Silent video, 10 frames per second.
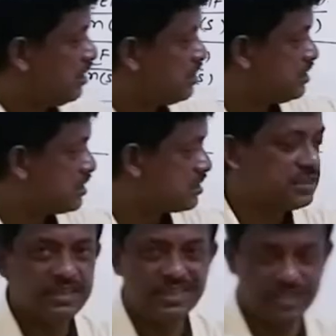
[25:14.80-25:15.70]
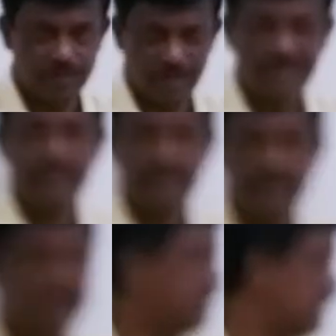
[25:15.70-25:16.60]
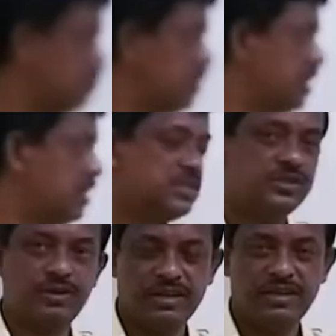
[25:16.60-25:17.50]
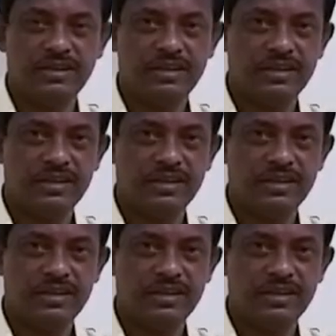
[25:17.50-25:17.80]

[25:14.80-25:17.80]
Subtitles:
just disjoint A and B are disjoint,